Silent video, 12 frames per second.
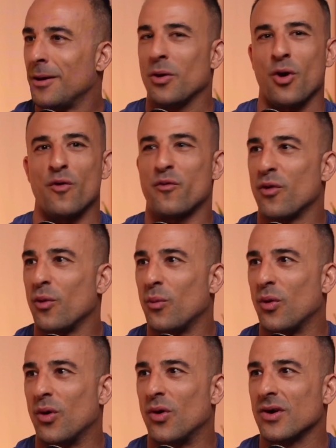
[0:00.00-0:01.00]
go for a
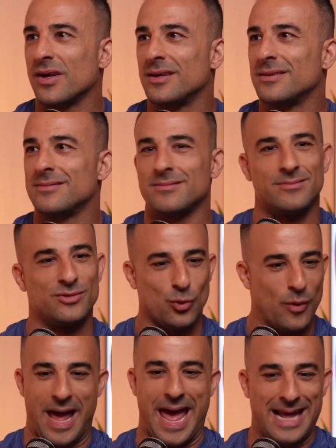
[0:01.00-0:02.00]
walk,
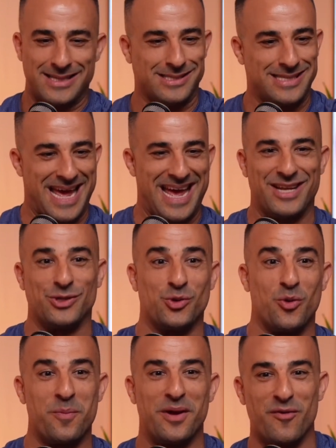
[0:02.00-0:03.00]
do a handstand,
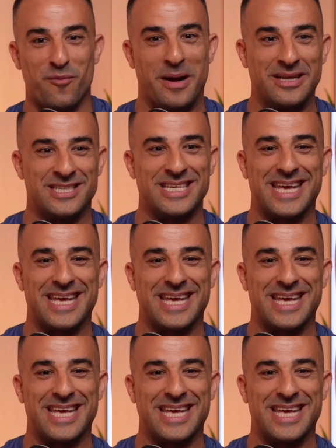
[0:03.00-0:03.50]
do a bit of punching,